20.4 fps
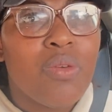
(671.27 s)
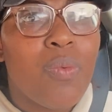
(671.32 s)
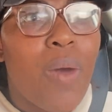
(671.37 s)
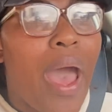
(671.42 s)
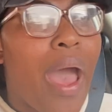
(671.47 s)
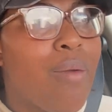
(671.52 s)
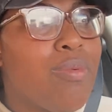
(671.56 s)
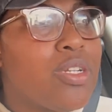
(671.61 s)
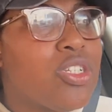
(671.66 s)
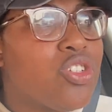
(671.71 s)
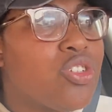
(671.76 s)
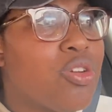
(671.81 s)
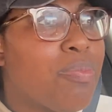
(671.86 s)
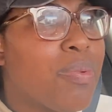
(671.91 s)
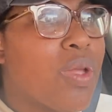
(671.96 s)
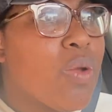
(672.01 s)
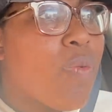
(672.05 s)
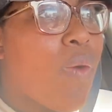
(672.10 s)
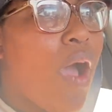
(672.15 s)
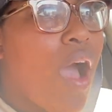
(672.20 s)
Why would you
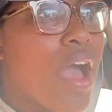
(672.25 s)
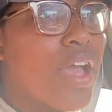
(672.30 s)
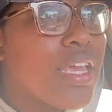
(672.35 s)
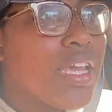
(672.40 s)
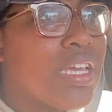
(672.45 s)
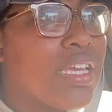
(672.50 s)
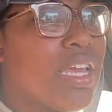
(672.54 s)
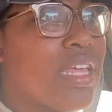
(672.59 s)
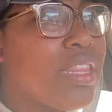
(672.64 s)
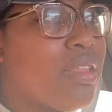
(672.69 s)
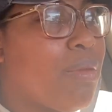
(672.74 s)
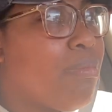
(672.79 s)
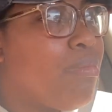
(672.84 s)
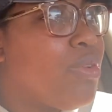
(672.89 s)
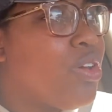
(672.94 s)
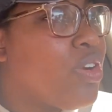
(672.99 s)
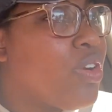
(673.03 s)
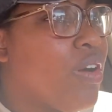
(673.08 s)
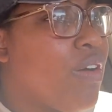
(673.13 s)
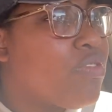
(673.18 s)
be walking in the
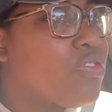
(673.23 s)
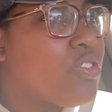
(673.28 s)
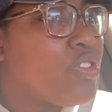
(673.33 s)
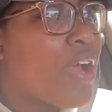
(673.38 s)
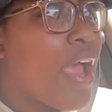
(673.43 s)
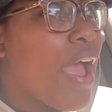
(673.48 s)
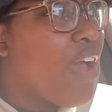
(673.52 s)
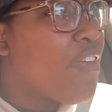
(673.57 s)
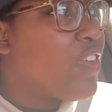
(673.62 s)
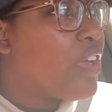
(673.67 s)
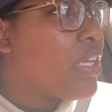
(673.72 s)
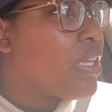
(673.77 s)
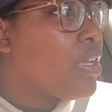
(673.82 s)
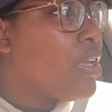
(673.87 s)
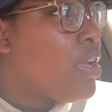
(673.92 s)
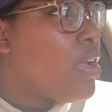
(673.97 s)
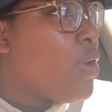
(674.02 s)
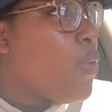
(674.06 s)
middle of traffic